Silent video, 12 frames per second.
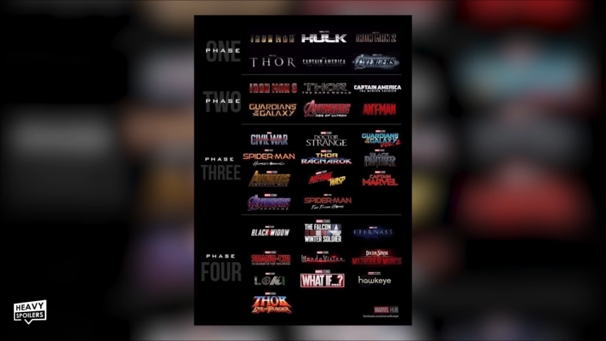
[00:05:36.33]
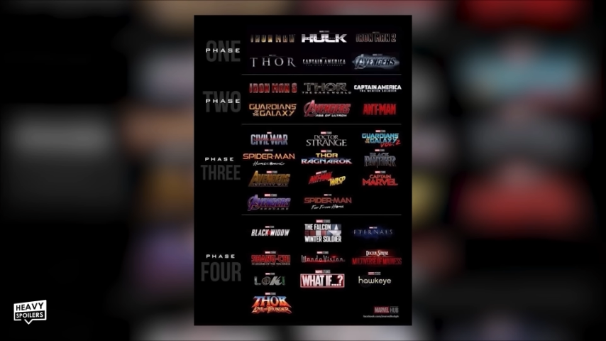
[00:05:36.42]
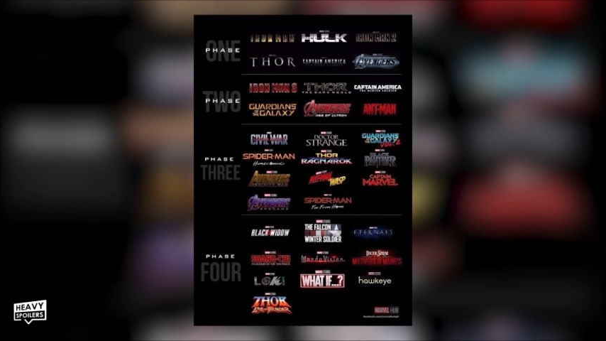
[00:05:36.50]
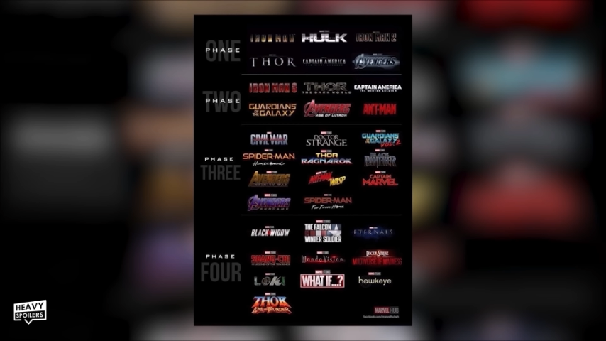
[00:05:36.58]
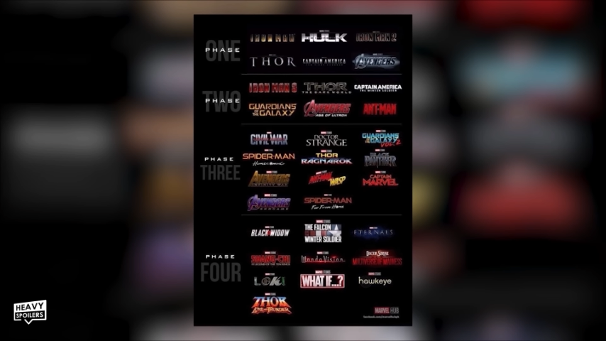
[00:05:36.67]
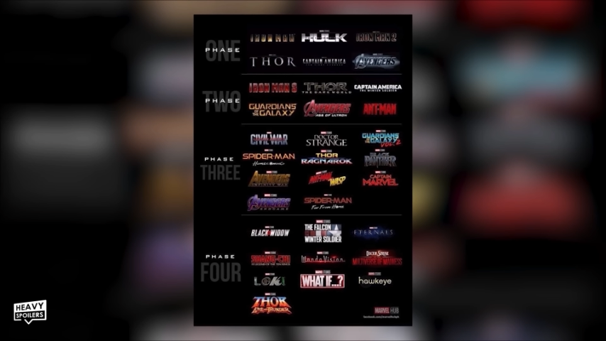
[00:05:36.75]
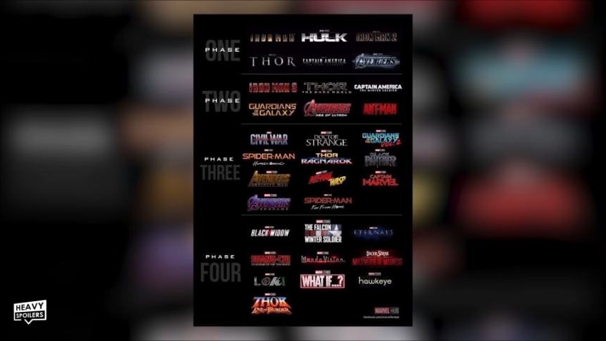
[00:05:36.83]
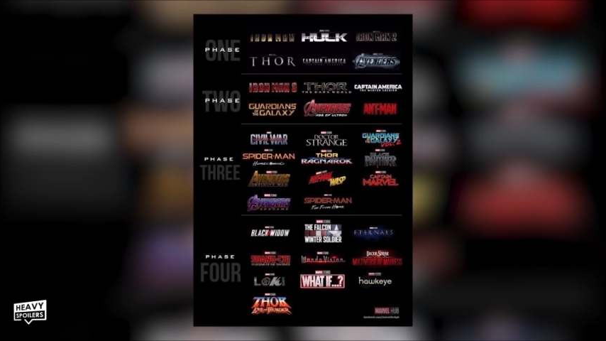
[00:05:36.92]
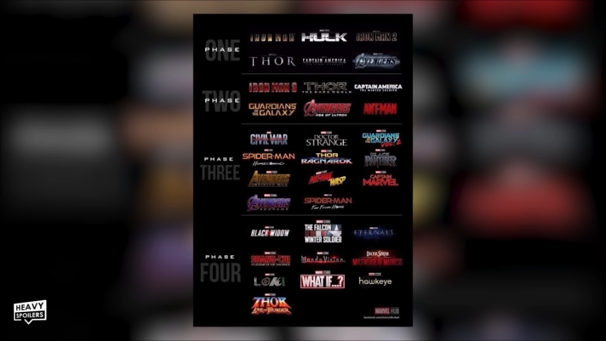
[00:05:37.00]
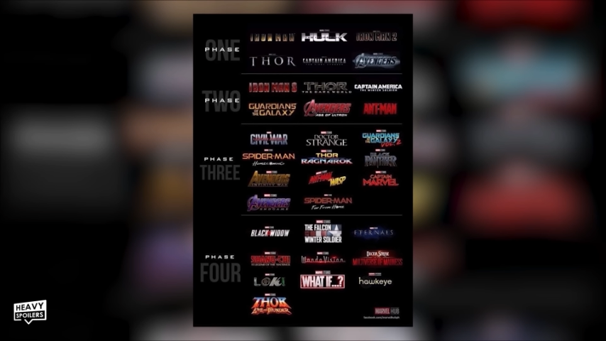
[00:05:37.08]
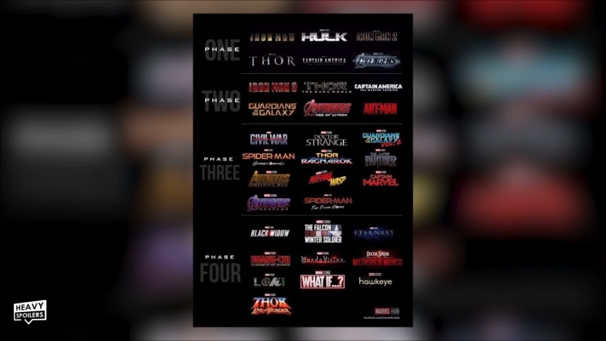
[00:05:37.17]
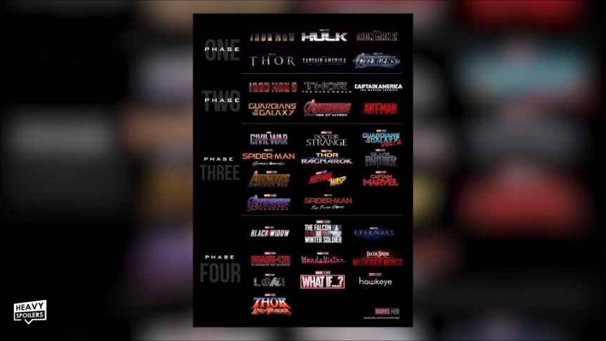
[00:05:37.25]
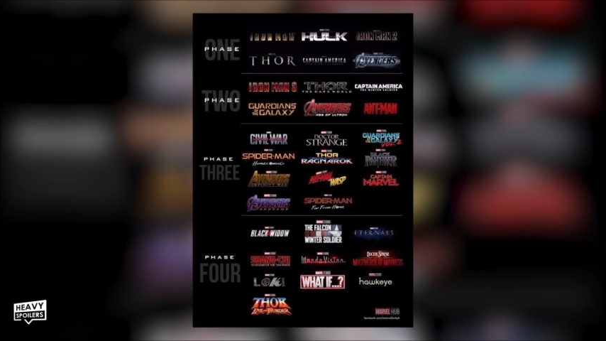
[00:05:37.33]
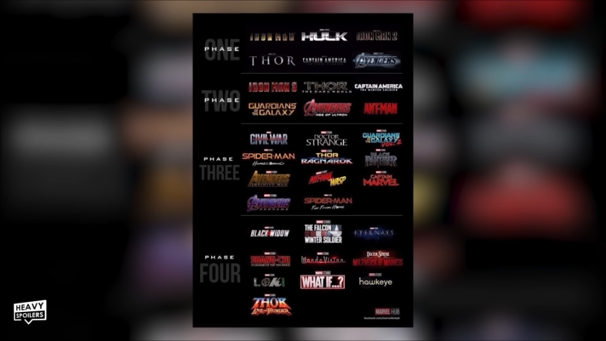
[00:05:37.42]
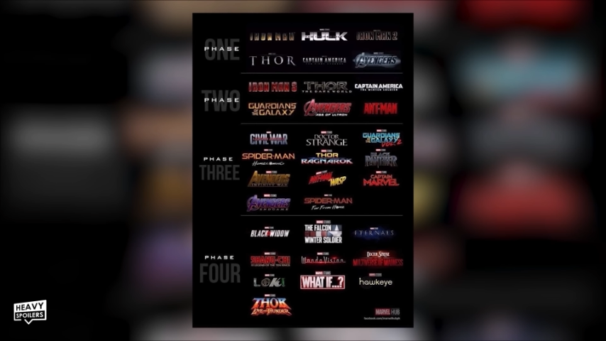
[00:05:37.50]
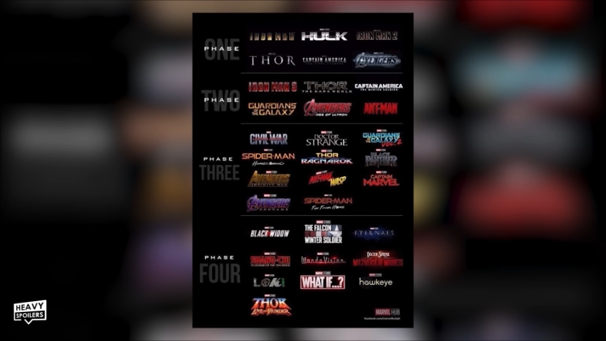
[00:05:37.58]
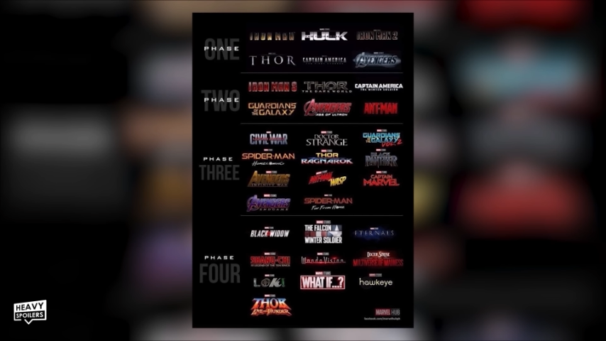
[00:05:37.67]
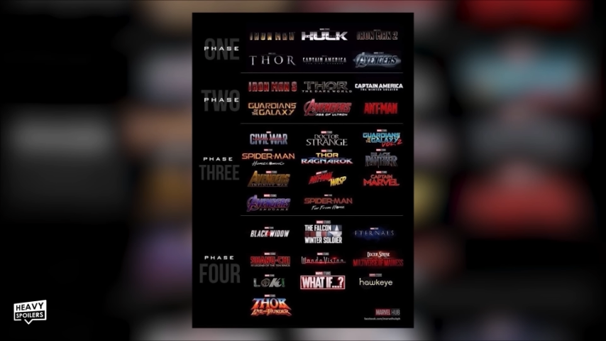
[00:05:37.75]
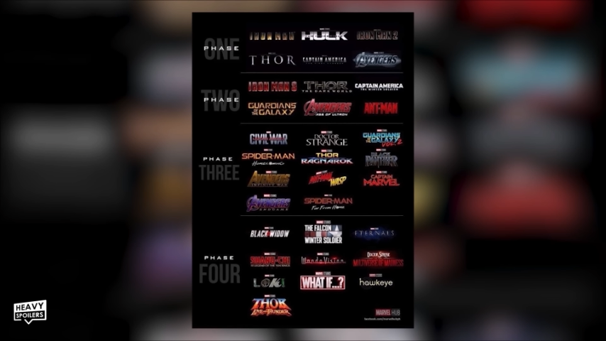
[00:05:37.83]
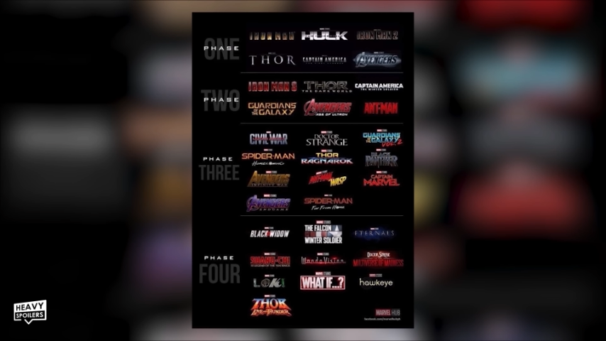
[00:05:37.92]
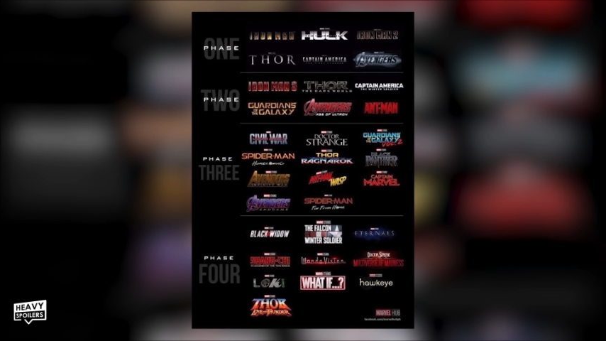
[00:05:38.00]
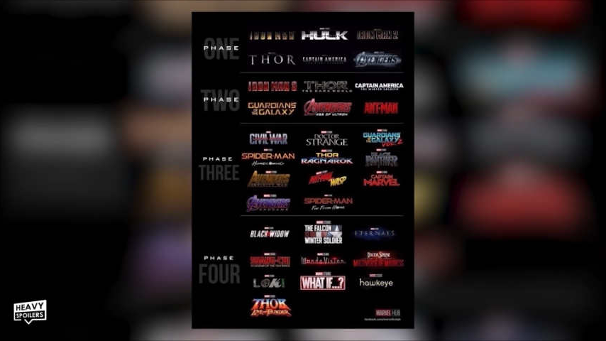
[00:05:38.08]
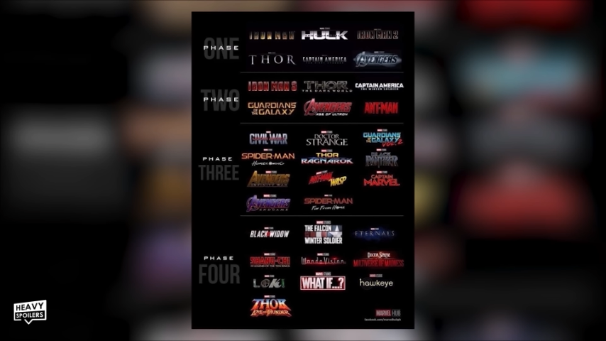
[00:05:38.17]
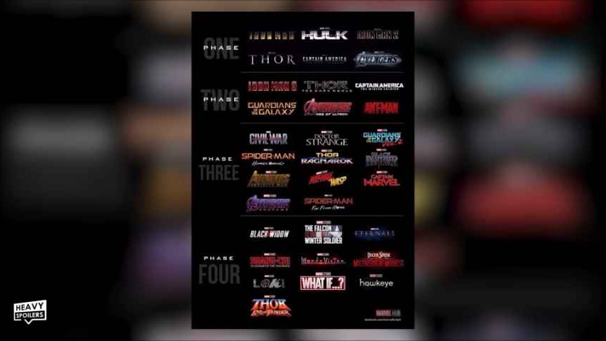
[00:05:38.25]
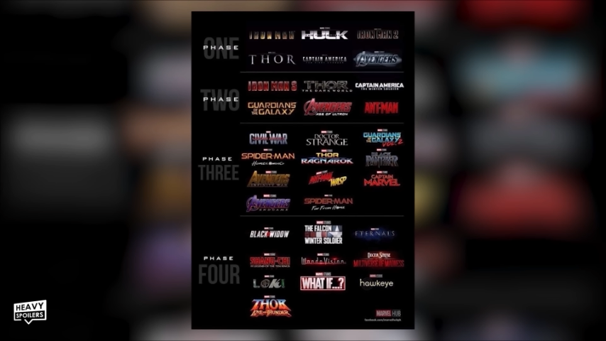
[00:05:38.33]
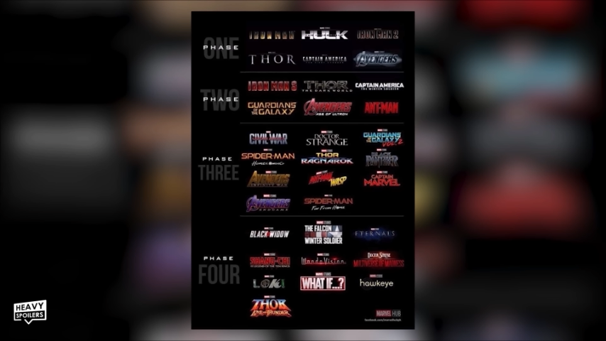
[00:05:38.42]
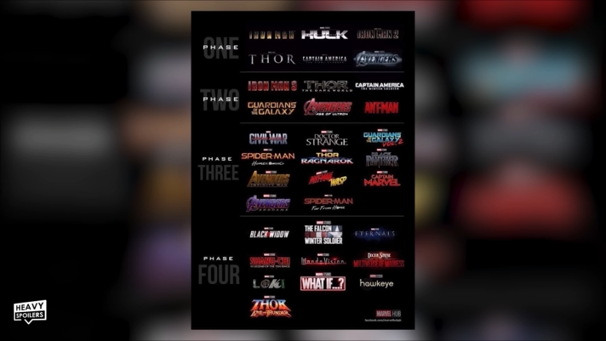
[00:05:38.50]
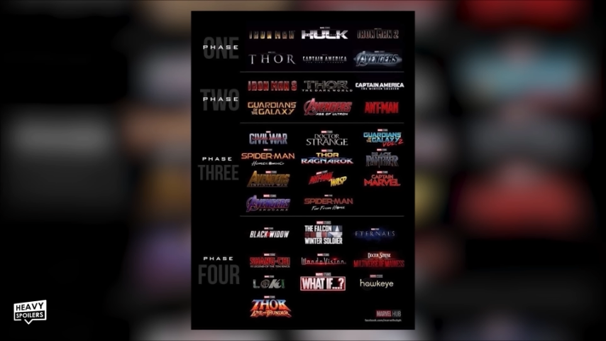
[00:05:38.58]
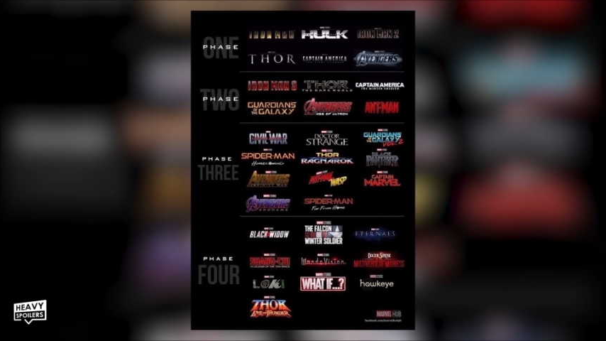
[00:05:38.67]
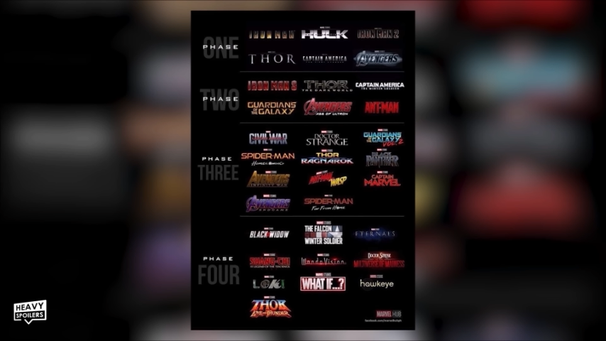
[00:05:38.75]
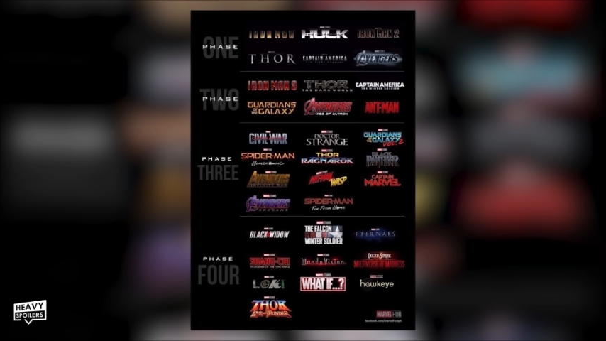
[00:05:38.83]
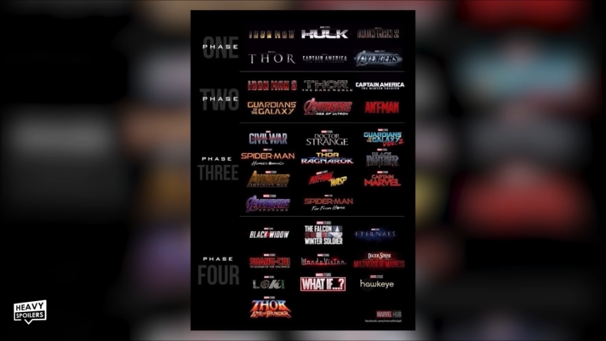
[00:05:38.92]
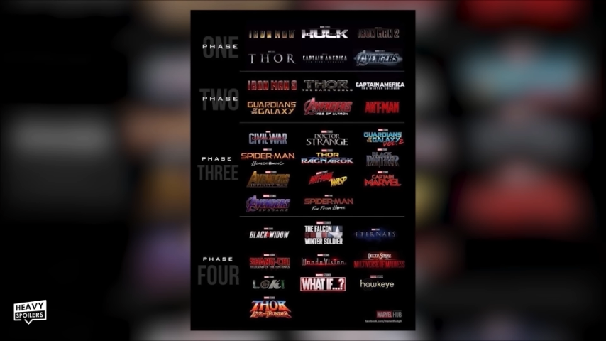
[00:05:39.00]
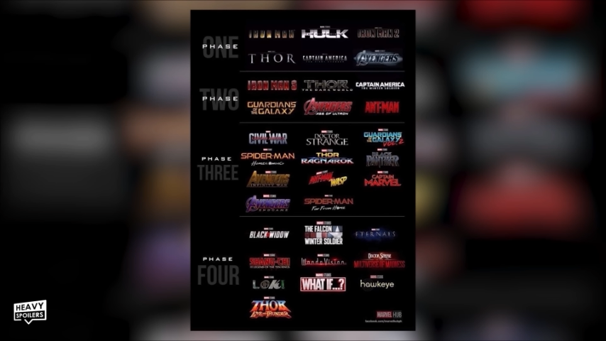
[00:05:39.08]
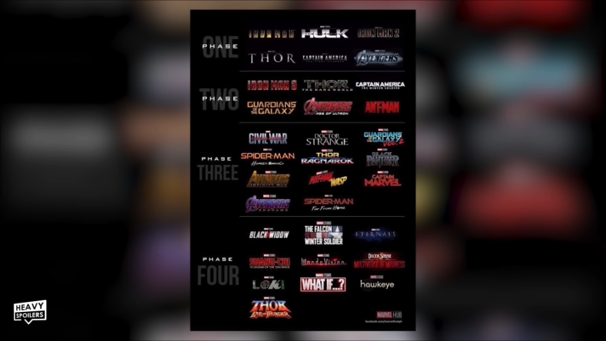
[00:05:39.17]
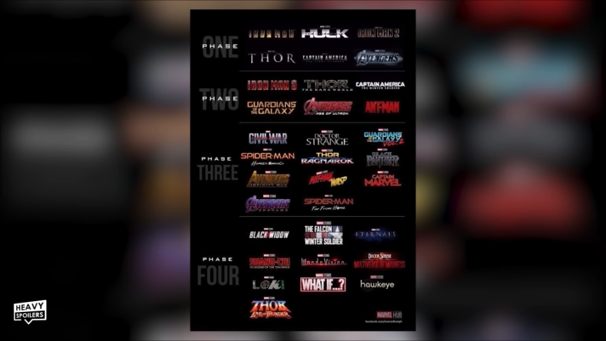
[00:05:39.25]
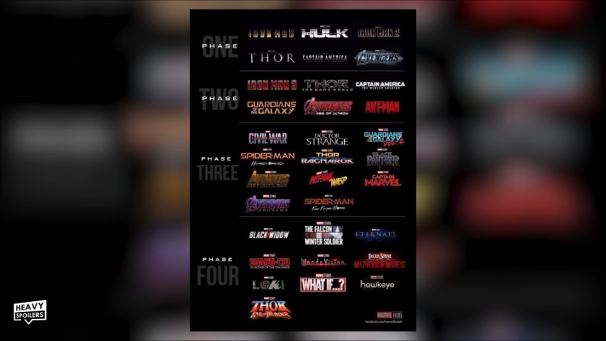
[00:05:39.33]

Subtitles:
(no speaker visible)